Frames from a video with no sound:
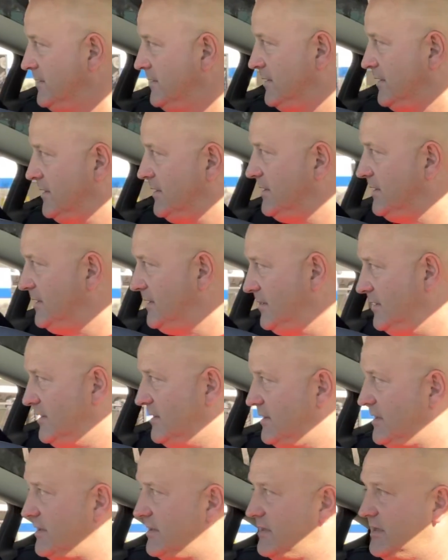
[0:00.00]

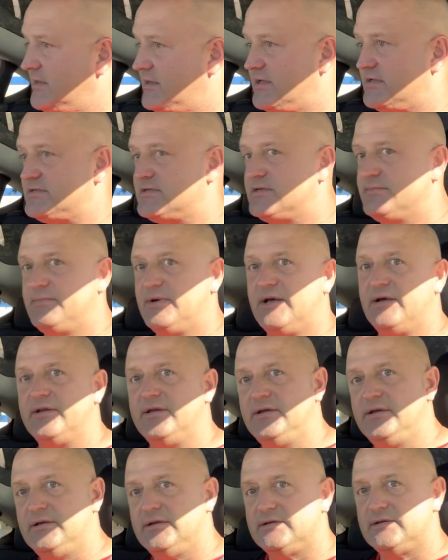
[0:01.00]
And I think that's about
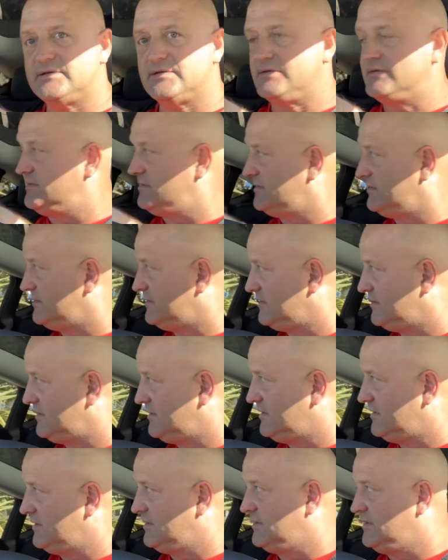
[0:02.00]
it.
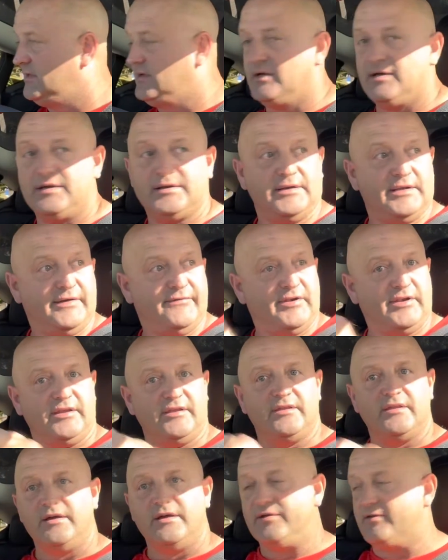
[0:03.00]
I don't have
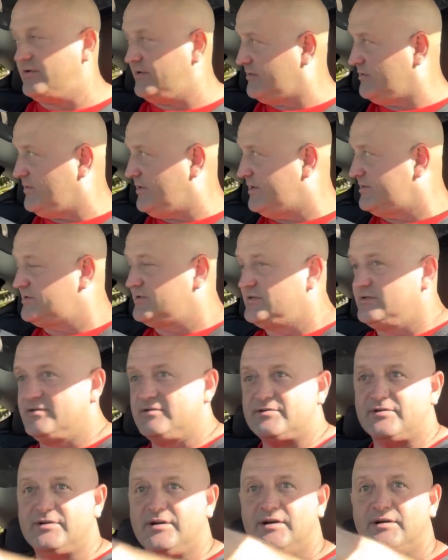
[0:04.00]
any other
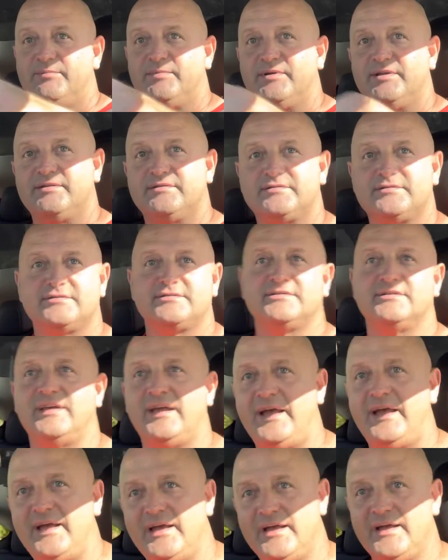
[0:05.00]
questions or comments to
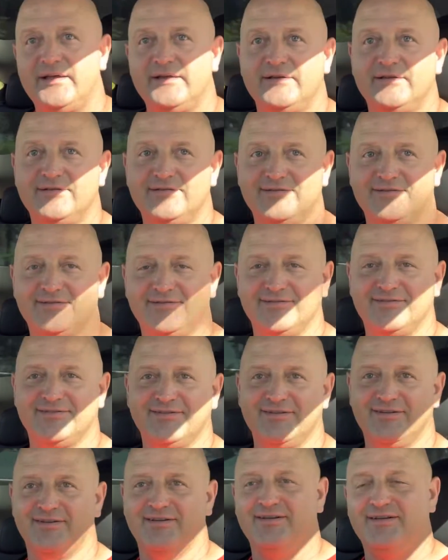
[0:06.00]

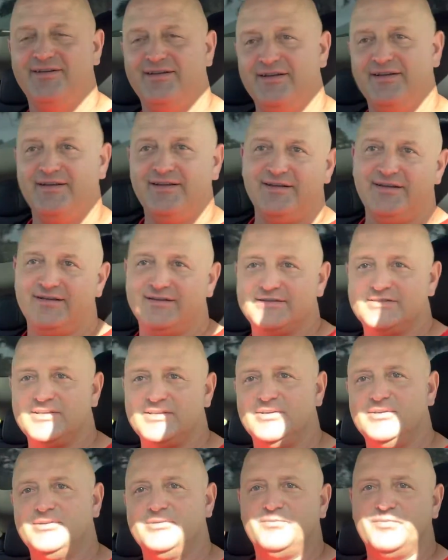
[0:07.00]
add.
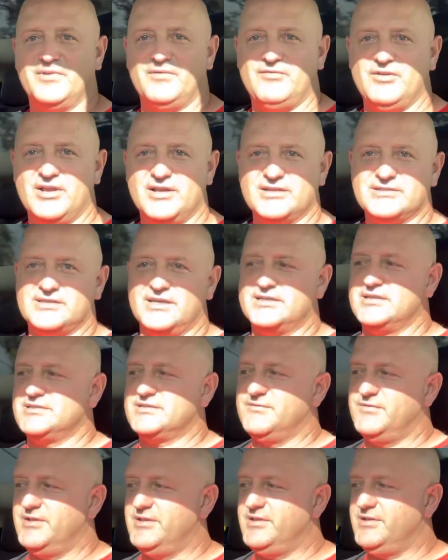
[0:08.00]
So if you guys like
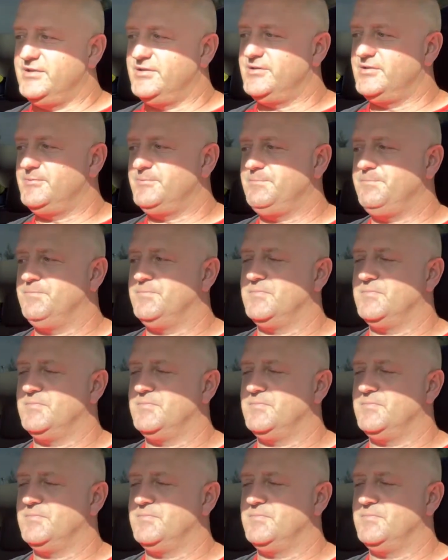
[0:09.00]
this video,